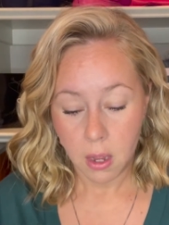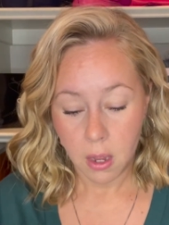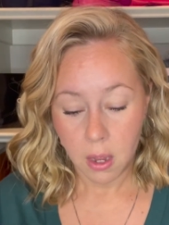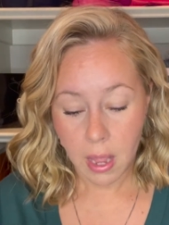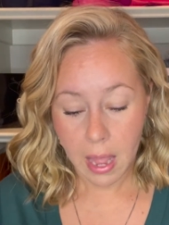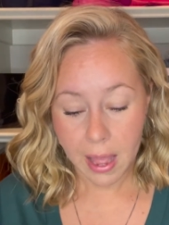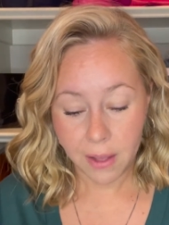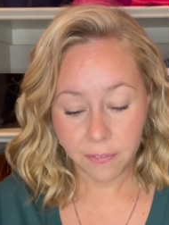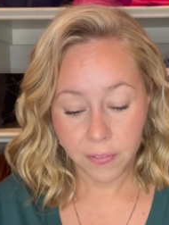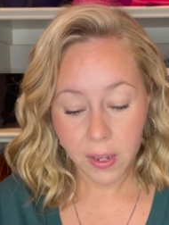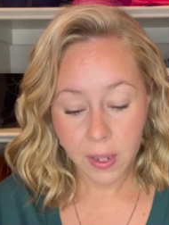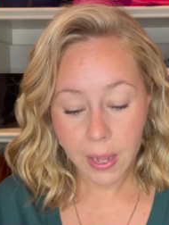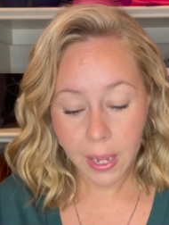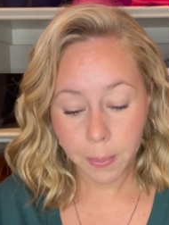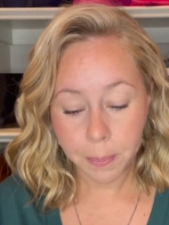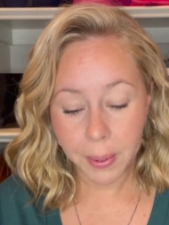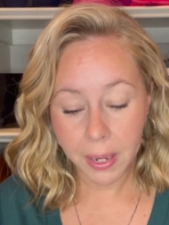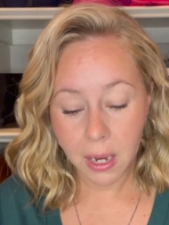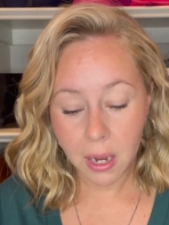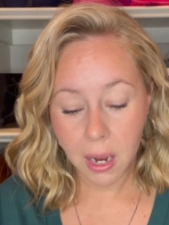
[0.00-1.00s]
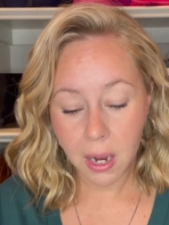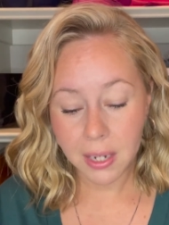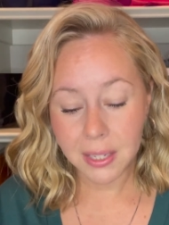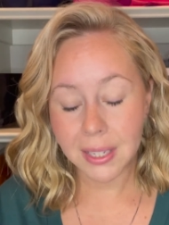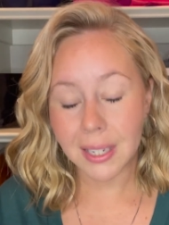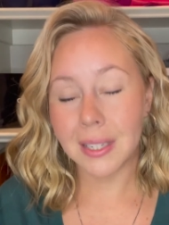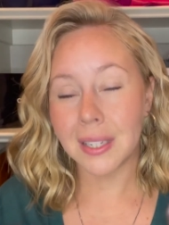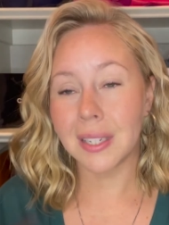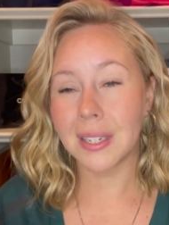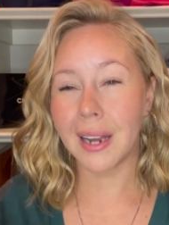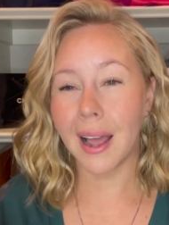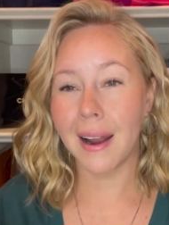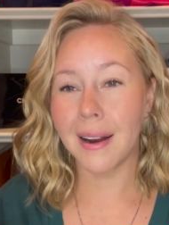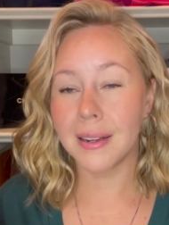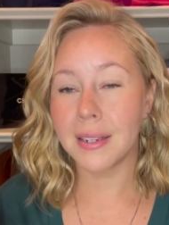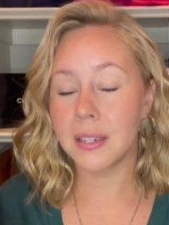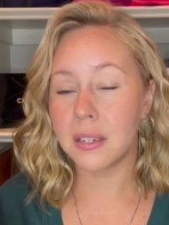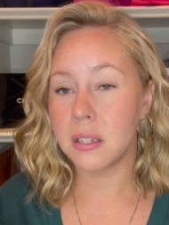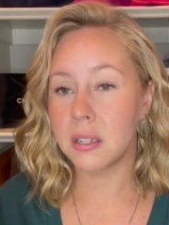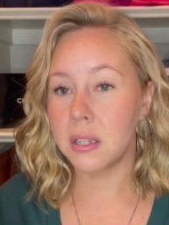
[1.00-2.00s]
I feel like because it's not a
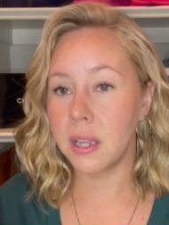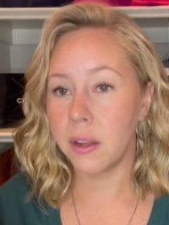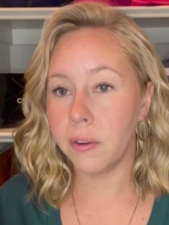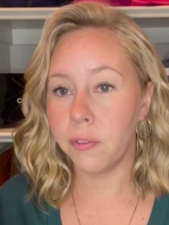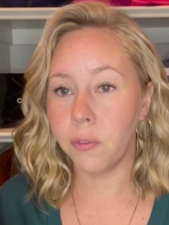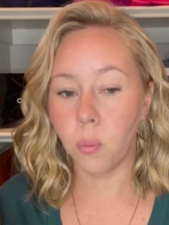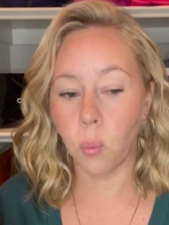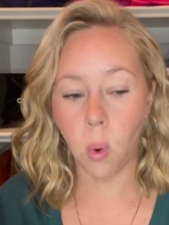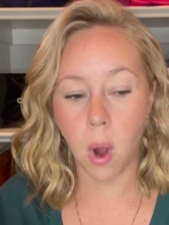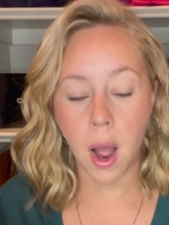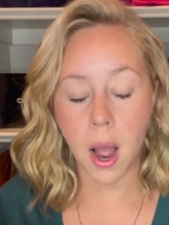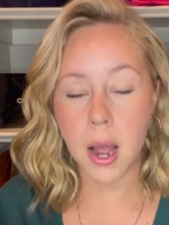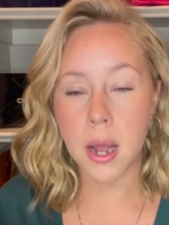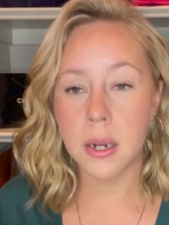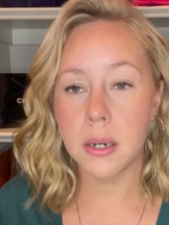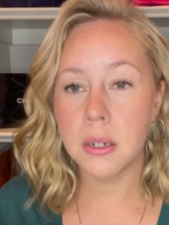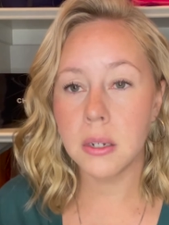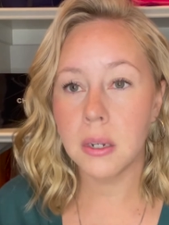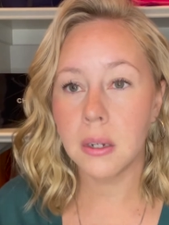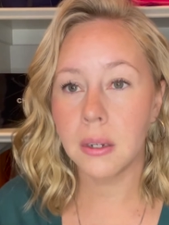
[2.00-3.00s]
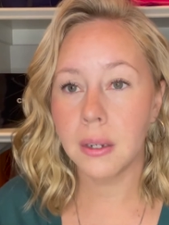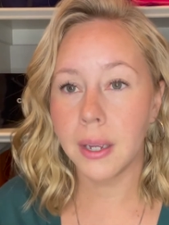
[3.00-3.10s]
stiff wand,